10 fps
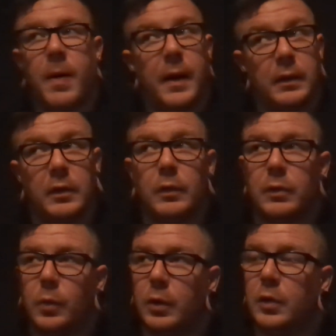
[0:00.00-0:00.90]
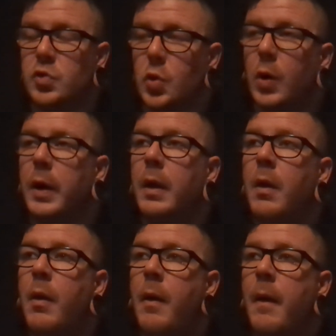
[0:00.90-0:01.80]
I hate to use the word enjoy,
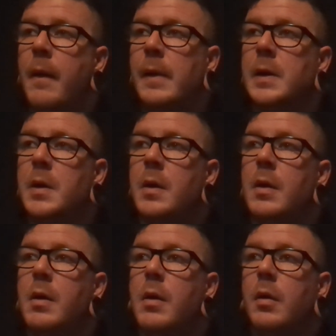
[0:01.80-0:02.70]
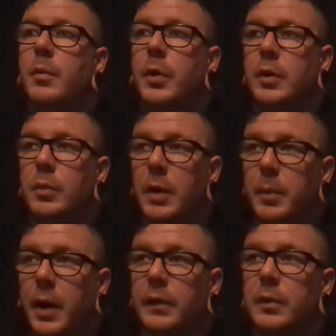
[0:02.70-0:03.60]
but you may
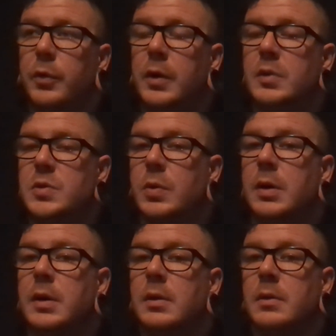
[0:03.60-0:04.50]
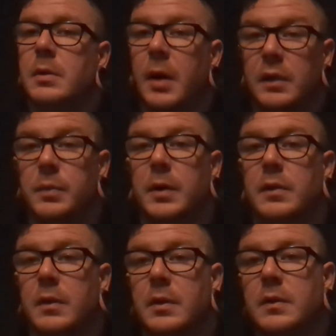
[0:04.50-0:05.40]
possibly enjoy aspects
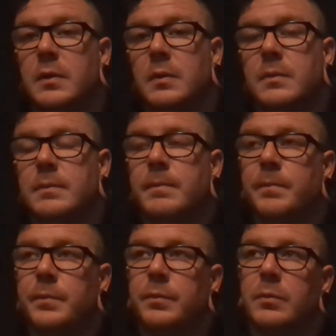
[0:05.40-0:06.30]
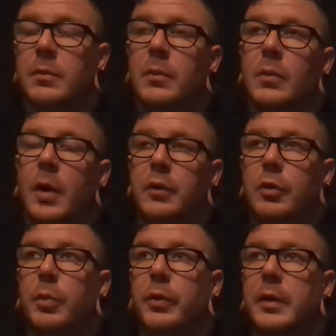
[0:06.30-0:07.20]
of these. I
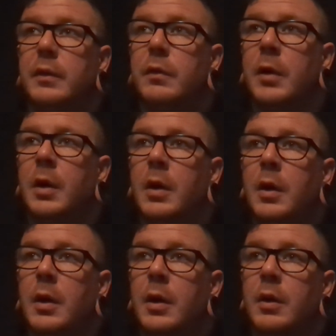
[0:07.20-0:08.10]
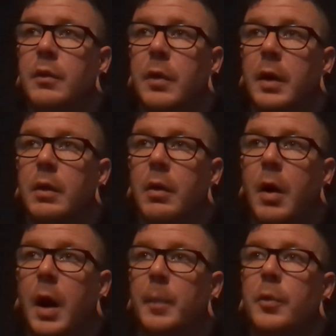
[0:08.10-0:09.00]
do believe that
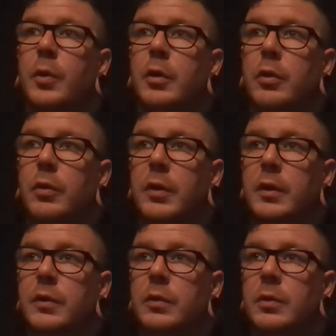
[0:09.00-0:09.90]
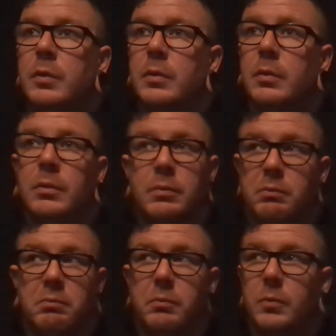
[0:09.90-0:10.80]
I'm going to do these
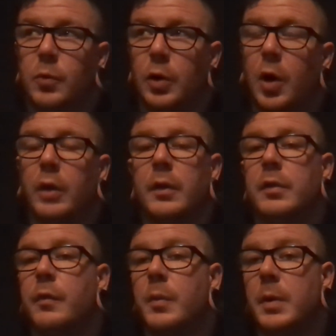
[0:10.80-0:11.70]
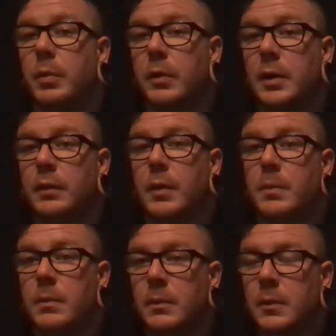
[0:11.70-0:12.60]
regardless of what people think of them,